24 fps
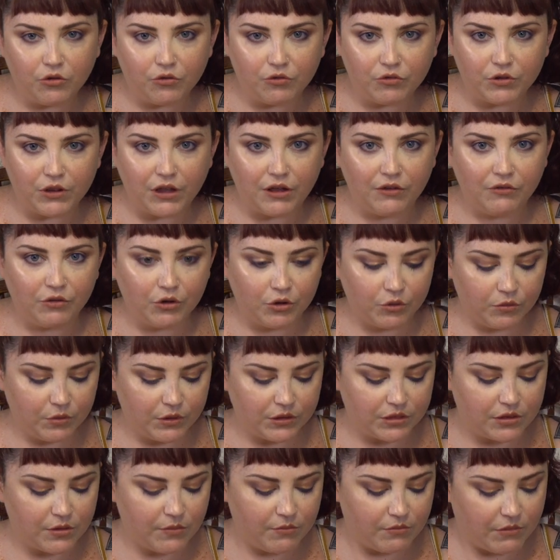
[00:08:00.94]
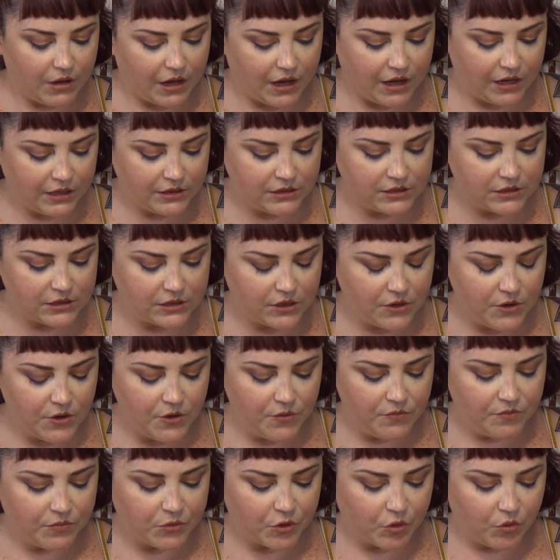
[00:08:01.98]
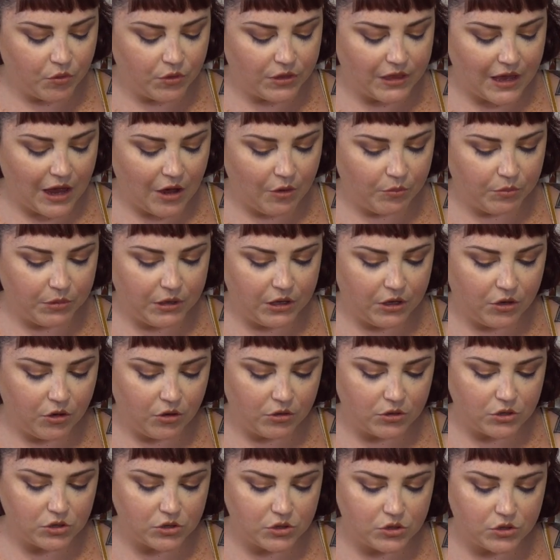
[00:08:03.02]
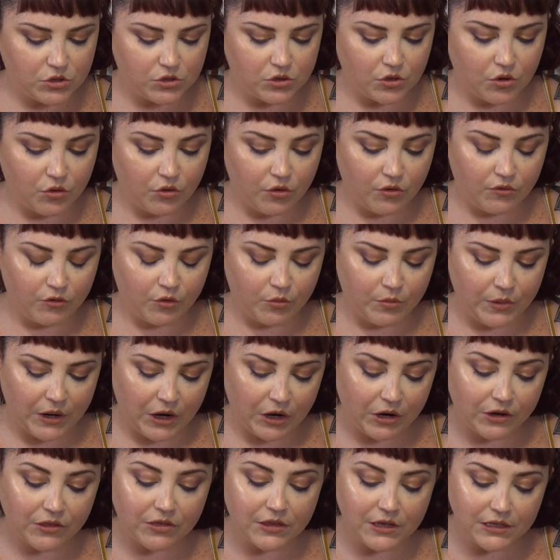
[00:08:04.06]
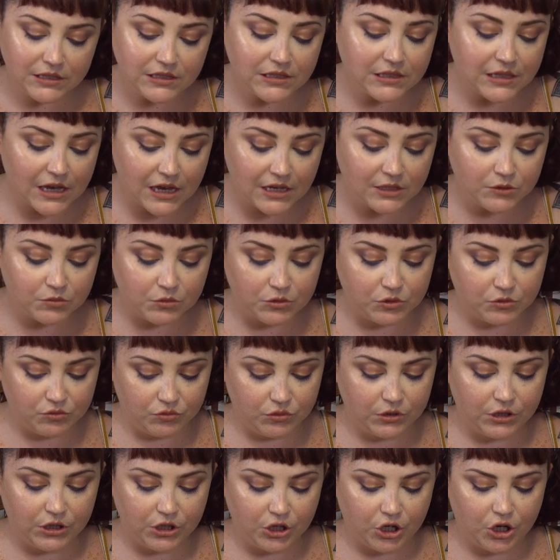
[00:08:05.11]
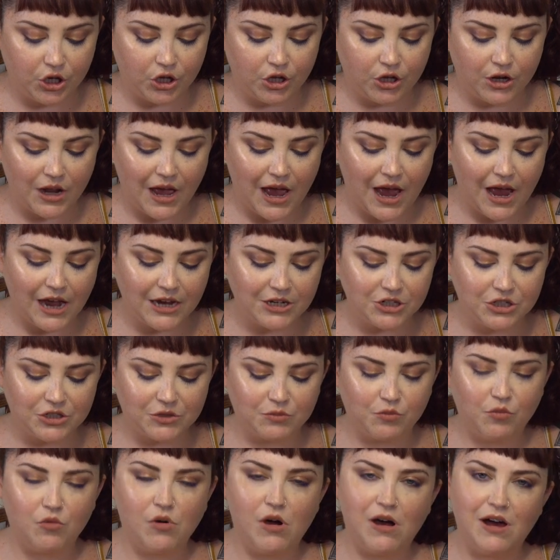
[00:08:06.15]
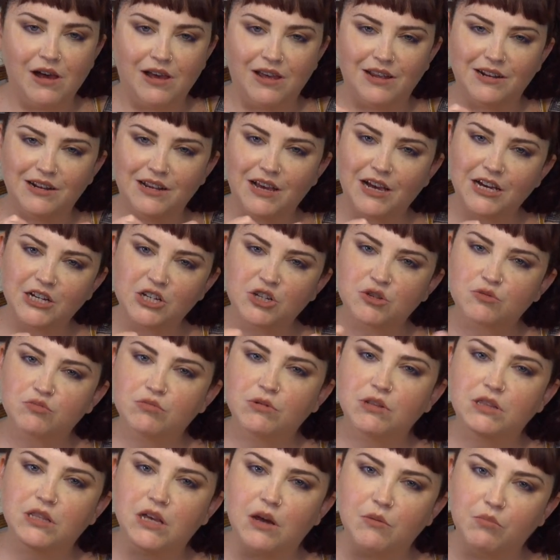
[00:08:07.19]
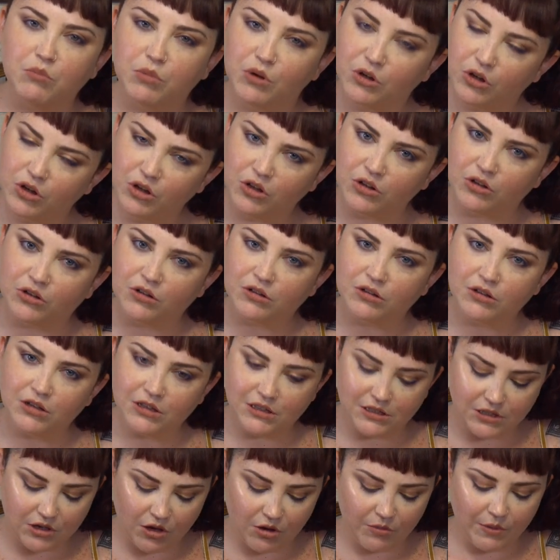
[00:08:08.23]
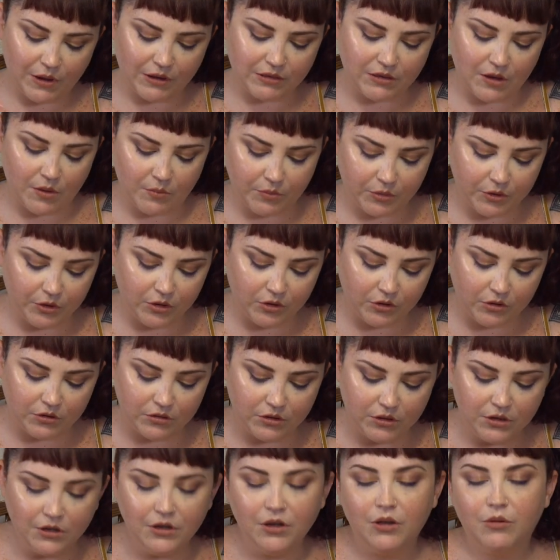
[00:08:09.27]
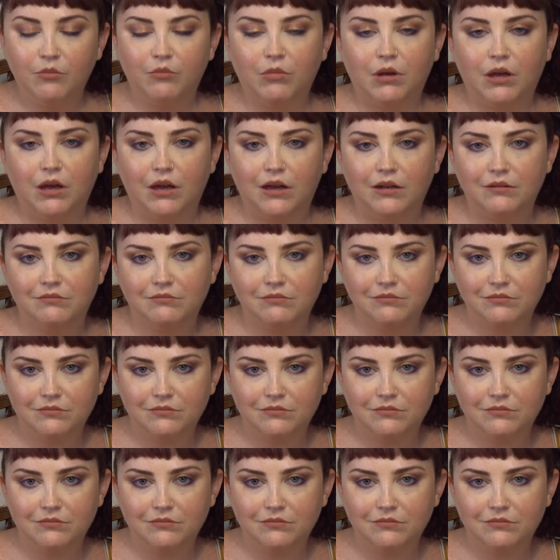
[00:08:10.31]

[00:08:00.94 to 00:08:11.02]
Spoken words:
flavor with the mozz without being so overbearing. This taste was really good. I just want that pull. It's all about that pull. But